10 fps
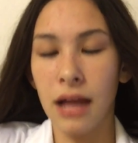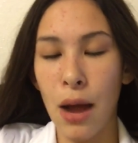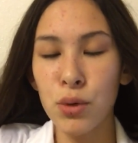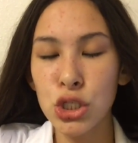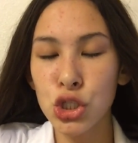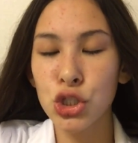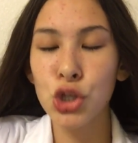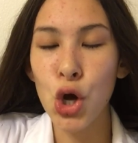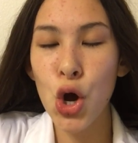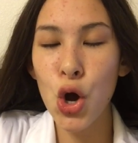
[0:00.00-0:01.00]
I was
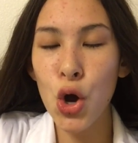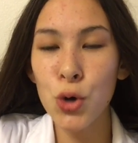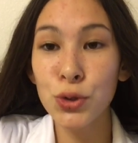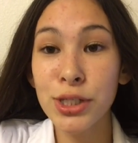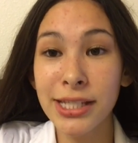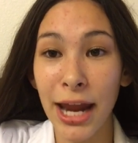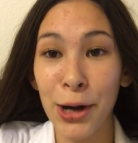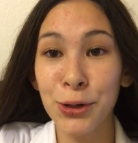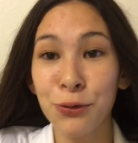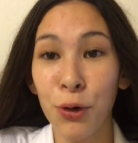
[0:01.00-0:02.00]
so
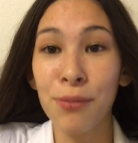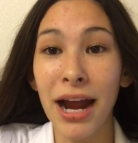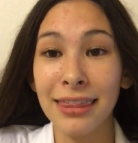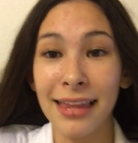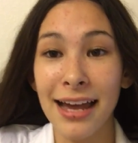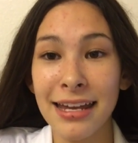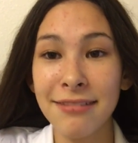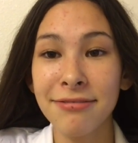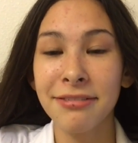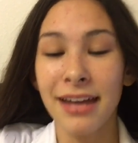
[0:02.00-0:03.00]
scared for my
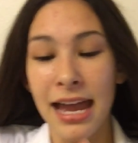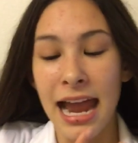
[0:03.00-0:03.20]
life,